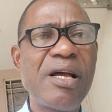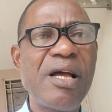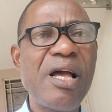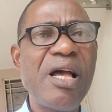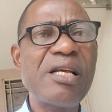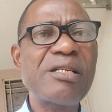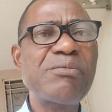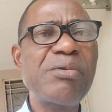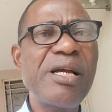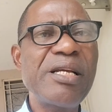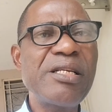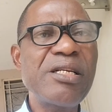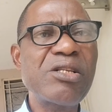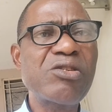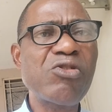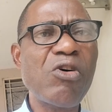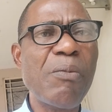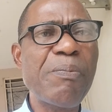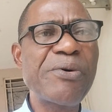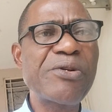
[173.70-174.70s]
Explaining
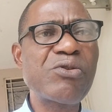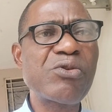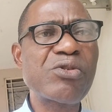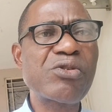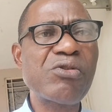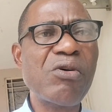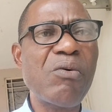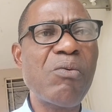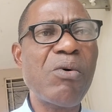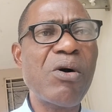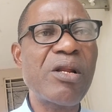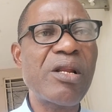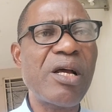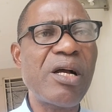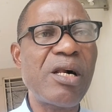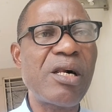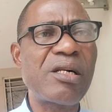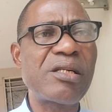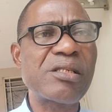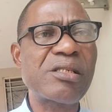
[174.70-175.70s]
topic to someone
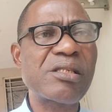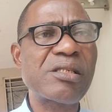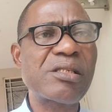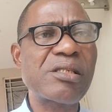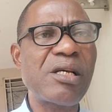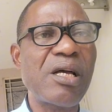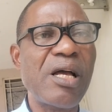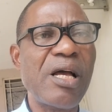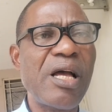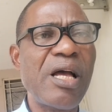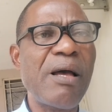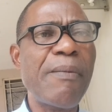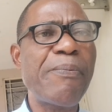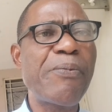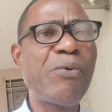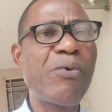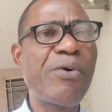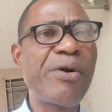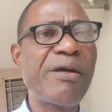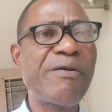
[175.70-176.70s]
else
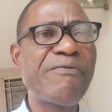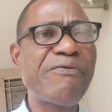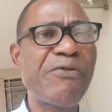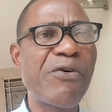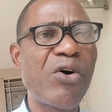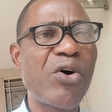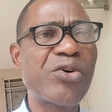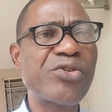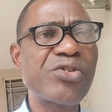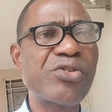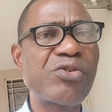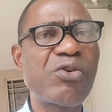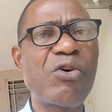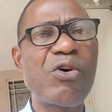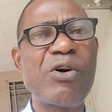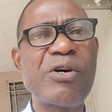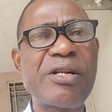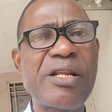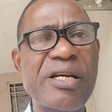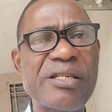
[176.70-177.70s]
help you reinforce your
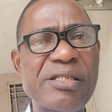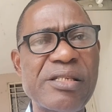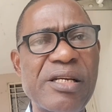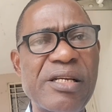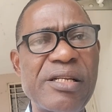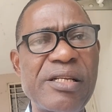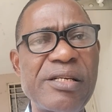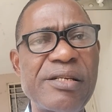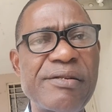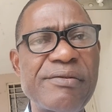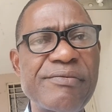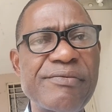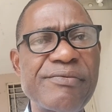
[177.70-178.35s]
understanding.